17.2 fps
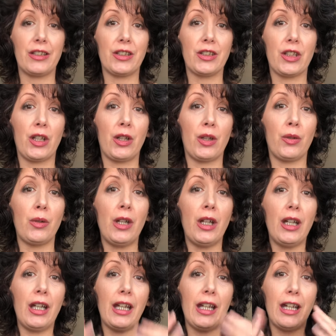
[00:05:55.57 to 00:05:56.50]
So
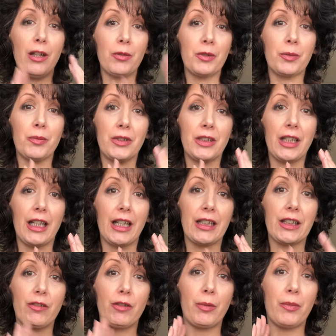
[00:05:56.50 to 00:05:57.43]
it helps
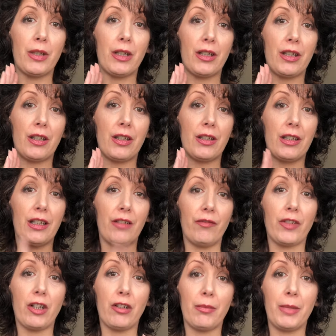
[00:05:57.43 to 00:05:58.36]
protect from the
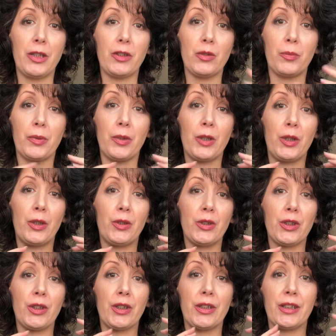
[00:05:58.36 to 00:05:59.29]
environmental
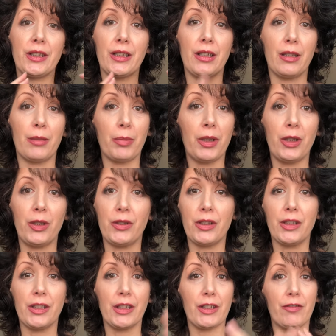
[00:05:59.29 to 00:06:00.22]
pollutants and the
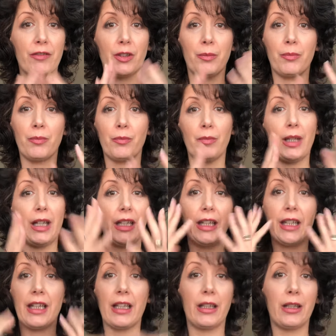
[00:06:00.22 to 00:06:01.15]
pollutants from
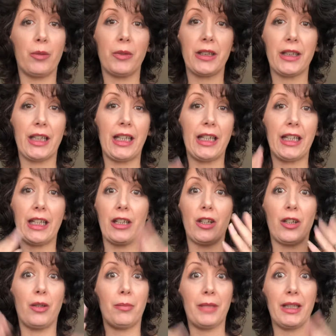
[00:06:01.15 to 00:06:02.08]
anything that we're taking
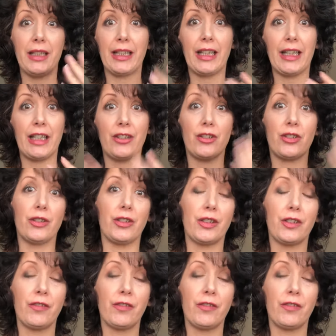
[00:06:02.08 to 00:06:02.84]
in, medications,